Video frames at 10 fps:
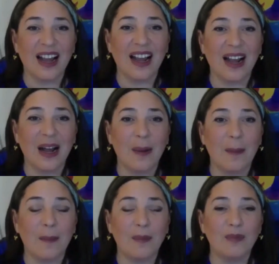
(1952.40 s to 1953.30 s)

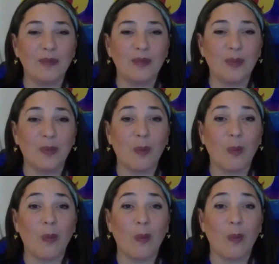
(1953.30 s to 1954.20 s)

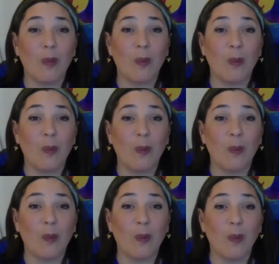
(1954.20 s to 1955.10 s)

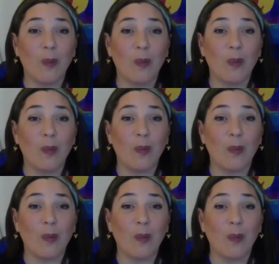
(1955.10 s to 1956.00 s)

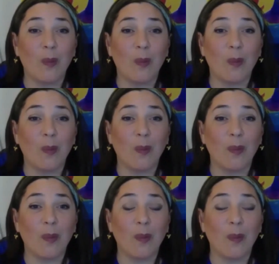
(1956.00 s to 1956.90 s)

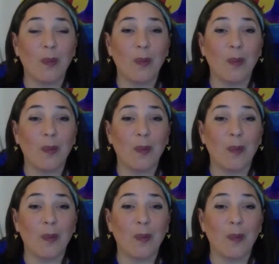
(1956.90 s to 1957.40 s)
(no one is talking)